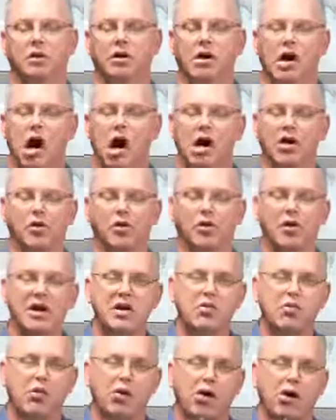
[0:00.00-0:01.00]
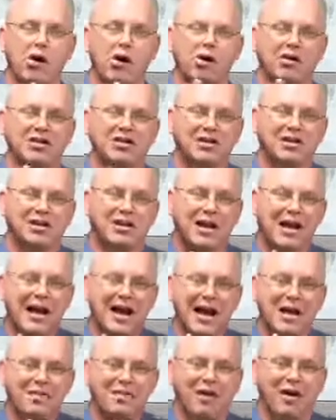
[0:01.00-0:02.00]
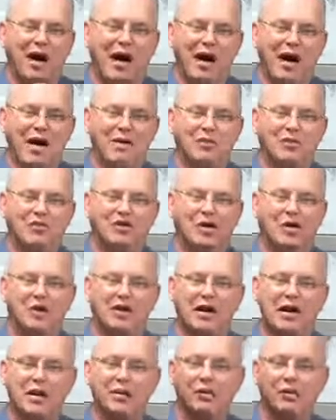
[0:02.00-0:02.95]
but God reworked Abraham so that